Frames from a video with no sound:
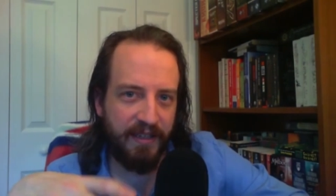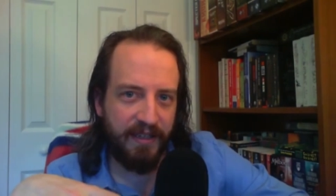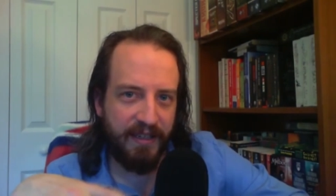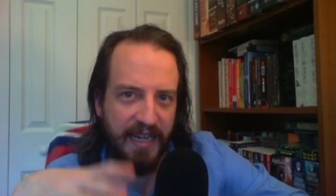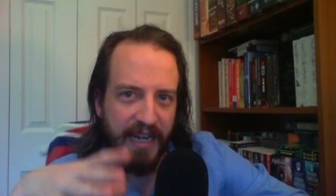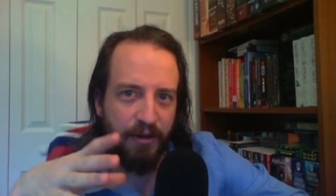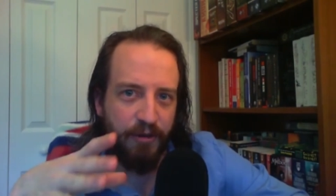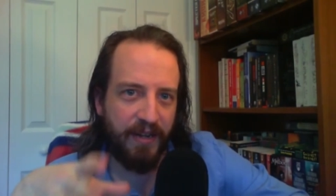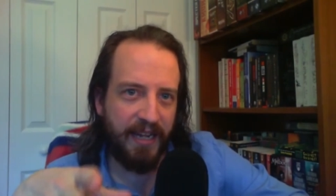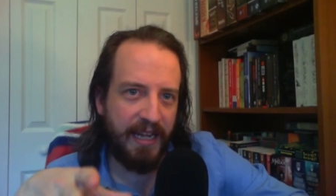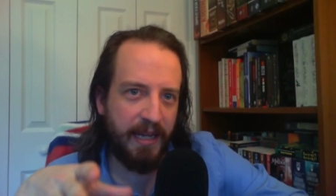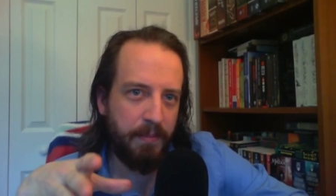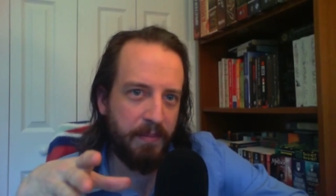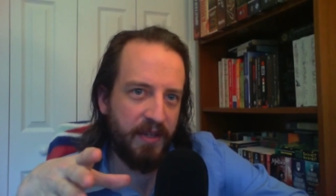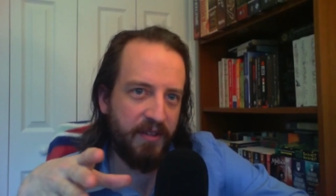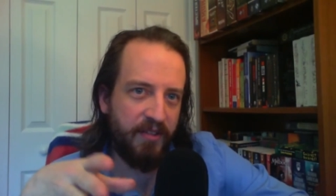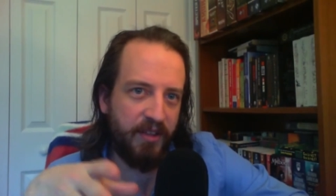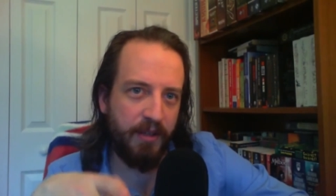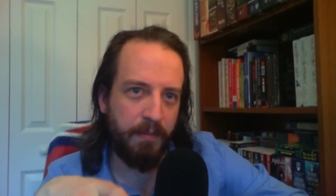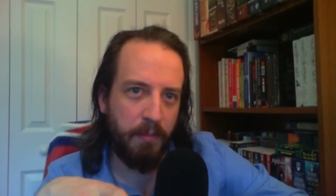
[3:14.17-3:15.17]
Now, Kip
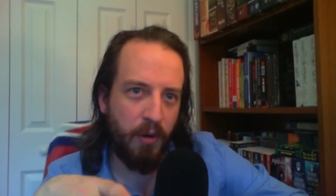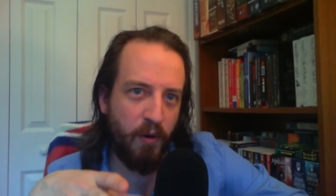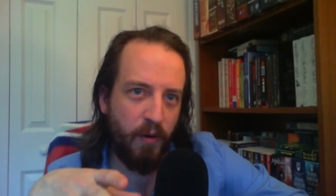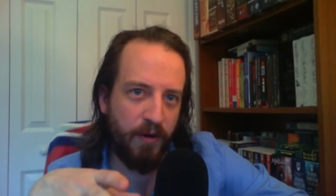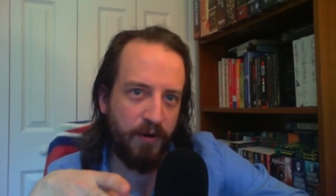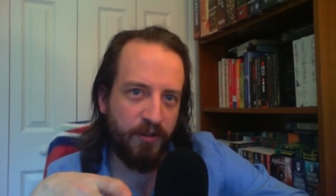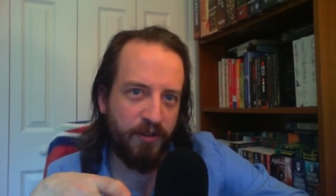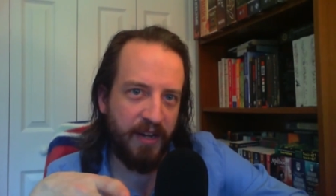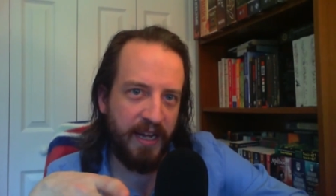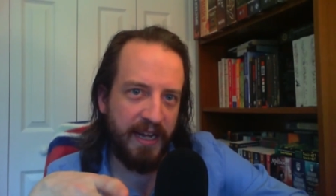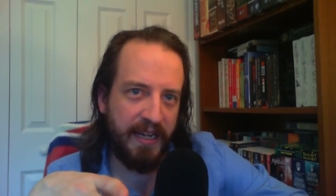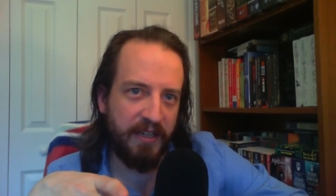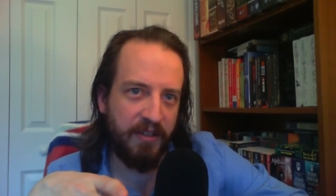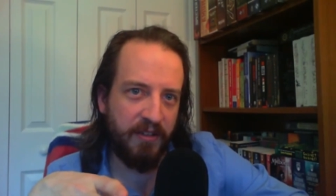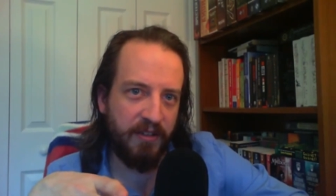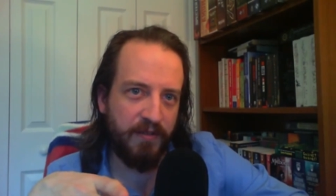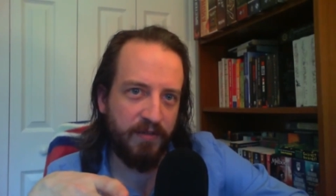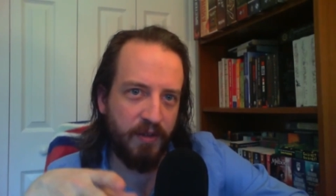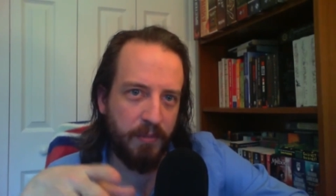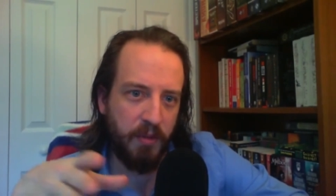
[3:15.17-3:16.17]
is the poor
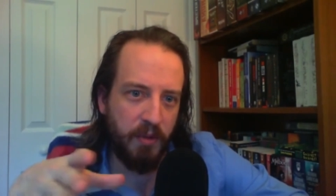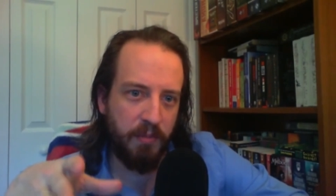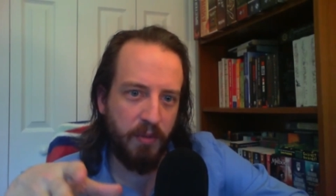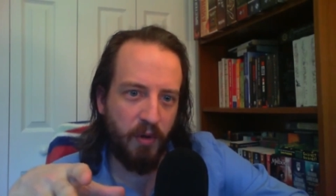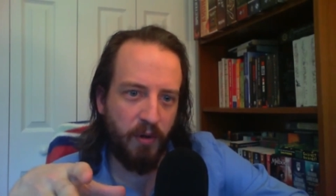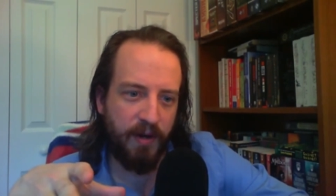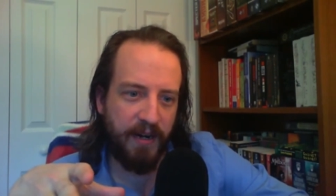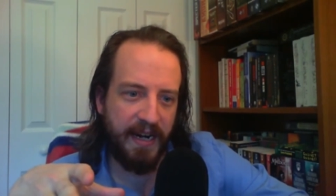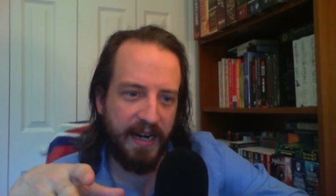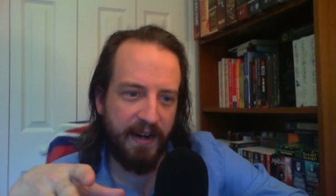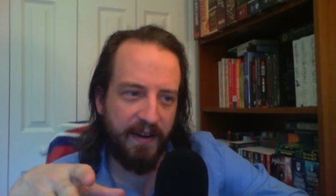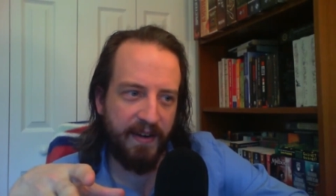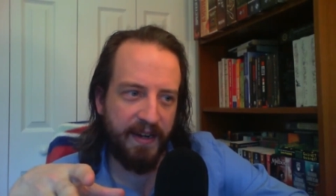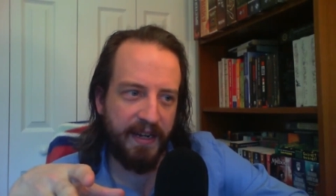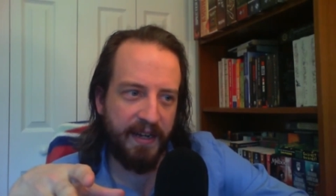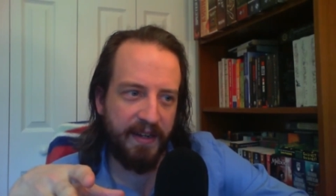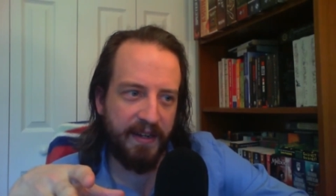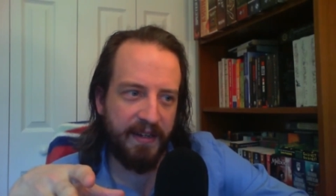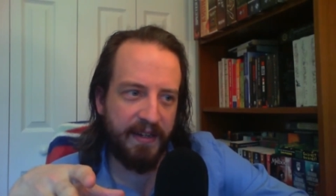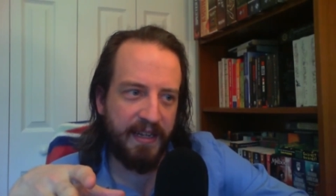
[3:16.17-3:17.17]
child from the poor
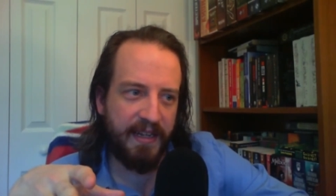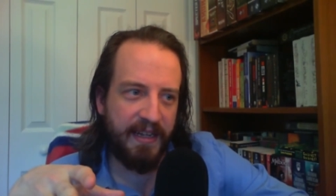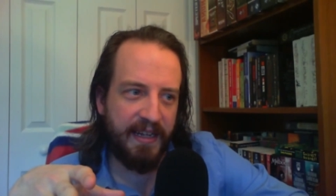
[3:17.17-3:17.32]
area,